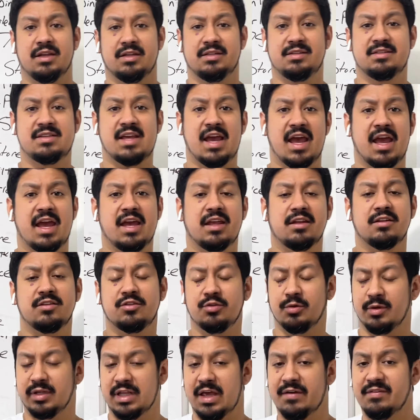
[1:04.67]
10 to
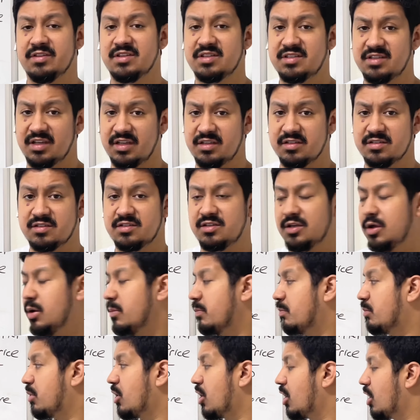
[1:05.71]
11 cents
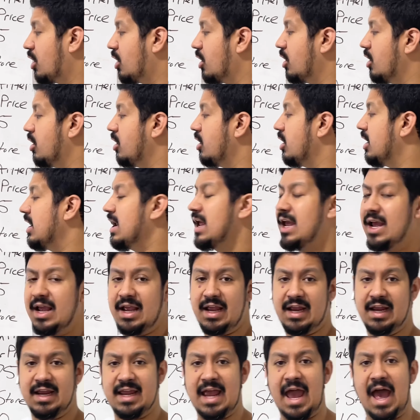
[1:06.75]
per
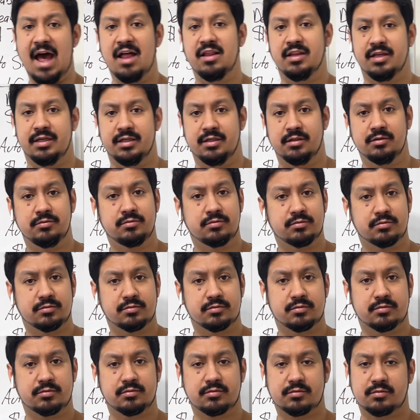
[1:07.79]
gallon
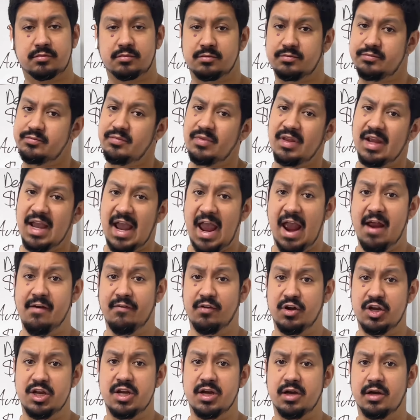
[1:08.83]
every
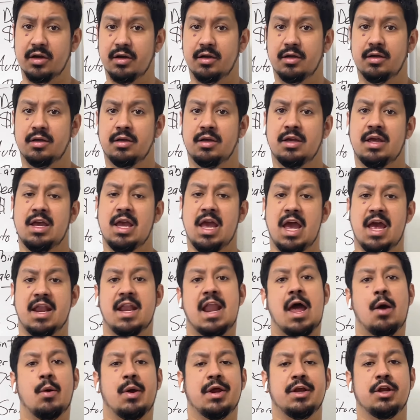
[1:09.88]
year.
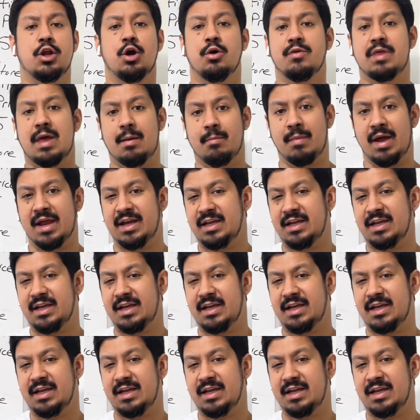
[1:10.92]
Now, I know that might